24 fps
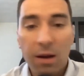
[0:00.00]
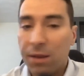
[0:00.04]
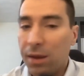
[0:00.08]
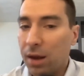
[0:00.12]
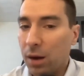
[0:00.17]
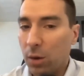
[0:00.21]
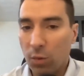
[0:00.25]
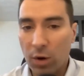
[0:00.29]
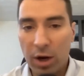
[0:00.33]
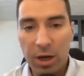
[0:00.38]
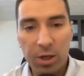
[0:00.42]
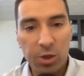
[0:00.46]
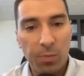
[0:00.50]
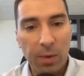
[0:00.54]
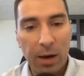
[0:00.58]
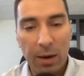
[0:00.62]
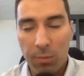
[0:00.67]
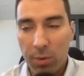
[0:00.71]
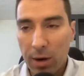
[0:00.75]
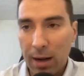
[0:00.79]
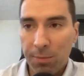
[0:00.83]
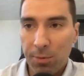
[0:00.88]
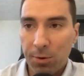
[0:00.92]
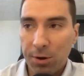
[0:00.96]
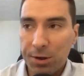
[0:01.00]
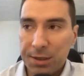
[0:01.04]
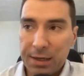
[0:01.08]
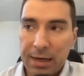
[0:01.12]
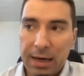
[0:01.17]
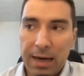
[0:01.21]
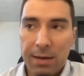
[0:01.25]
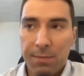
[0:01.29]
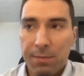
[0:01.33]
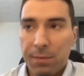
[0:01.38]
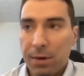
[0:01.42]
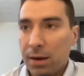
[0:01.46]
They range by property
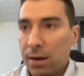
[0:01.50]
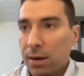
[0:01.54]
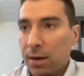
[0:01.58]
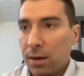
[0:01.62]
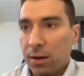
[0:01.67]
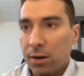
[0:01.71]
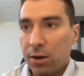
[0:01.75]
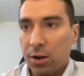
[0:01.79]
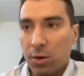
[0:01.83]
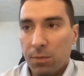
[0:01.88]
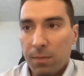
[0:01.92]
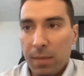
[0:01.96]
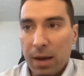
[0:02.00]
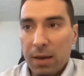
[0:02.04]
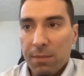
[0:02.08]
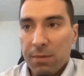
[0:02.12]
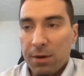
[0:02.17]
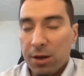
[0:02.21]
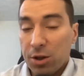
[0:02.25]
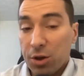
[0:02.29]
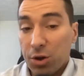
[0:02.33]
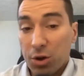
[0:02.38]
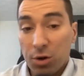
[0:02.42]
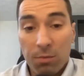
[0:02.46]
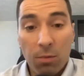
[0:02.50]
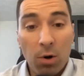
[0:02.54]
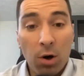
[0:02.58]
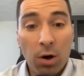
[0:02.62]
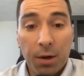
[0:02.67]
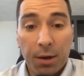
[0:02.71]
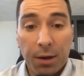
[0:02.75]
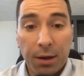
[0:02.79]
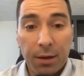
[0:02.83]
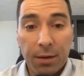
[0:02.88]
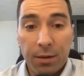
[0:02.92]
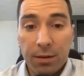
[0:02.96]
type. You know, maybe in your
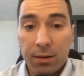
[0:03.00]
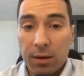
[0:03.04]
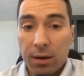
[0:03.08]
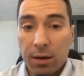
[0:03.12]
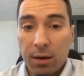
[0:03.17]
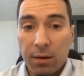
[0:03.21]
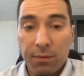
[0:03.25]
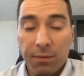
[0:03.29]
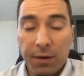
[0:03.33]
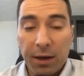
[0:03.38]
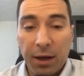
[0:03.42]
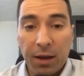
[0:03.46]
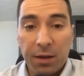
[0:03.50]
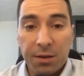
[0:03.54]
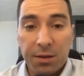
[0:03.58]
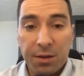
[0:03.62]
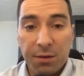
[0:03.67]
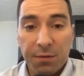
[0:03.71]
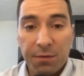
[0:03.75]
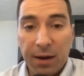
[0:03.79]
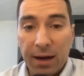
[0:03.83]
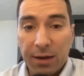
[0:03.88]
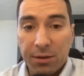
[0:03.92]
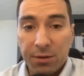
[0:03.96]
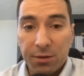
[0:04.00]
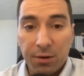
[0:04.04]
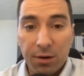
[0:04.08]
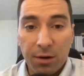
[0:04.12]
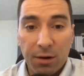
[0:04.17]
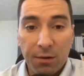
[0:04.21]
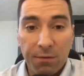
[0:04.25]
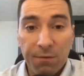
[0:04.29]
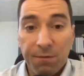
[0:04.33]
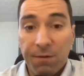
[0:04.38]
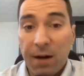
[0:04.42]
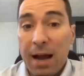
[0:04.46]
market, vacancy factor
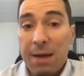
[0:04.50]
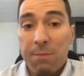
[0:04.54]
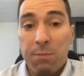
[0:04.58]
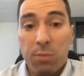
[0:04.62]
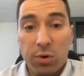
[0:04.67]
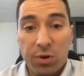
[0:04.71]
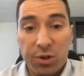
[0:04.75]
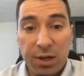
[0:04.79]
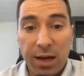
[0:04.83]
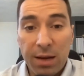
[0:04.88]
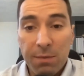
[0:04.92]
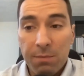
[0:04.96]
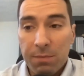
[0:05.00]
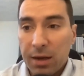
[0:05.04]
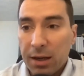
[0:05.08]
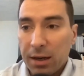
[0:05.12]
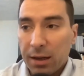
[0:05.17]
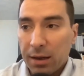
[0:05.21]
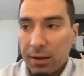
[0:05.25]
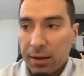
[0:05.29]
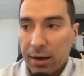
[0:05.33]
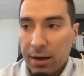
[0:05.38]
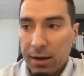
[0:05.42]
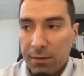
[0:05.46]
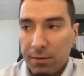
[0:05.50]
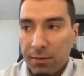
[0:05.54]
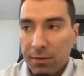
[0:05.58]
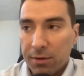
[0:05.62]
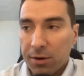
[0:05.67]
of 5%, meaning that,